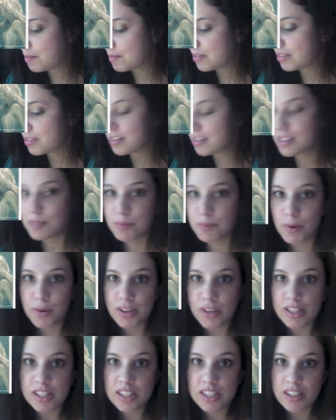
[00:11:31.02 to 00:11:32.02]
These
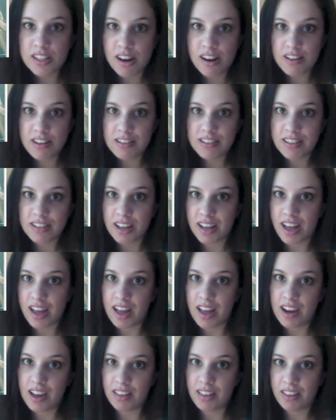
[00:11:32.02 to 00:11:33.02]
Broken Stars, again,
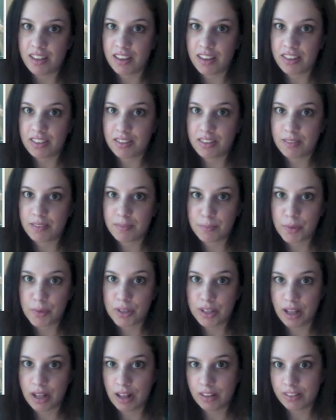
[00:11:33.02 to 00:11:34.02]
I like the pretty
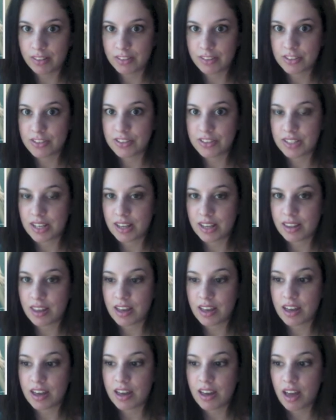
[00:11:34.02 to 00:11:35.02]
colors, and I
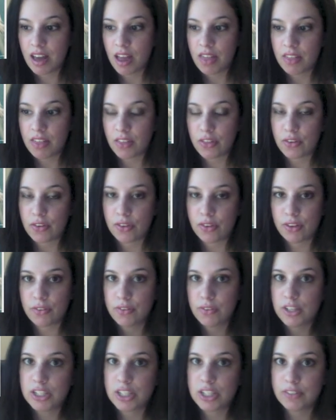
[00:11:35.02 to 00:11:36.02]
like that they're like
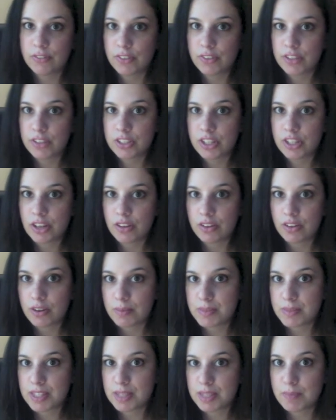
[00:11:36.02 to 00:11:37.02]
reaching for each other up
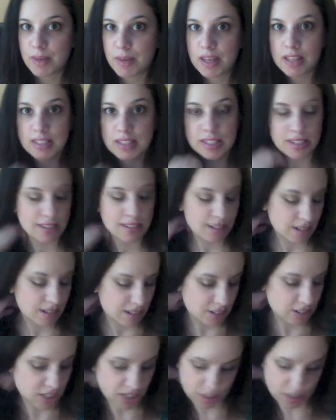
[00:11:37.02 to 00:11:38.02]
in space, and
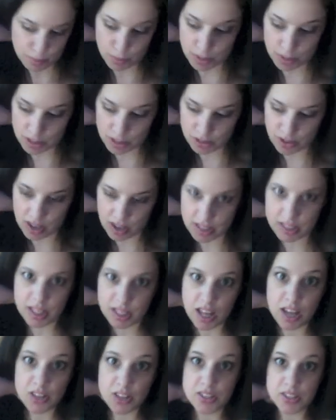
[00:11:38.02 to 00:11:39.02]
she has a pretty dress,
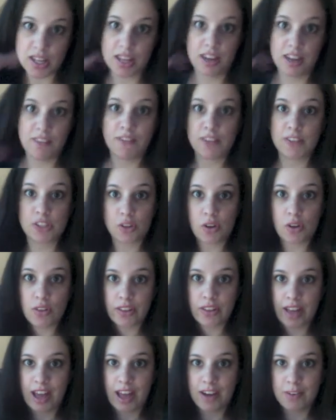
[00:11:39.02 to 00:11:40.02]
so that kind of fits all the
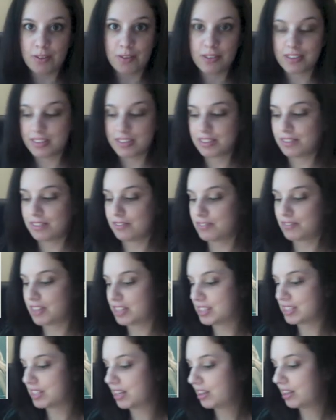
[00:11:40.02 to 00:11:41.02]
categories of
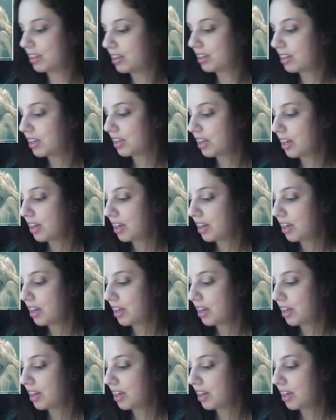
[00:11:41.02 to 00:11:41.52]
things that I like.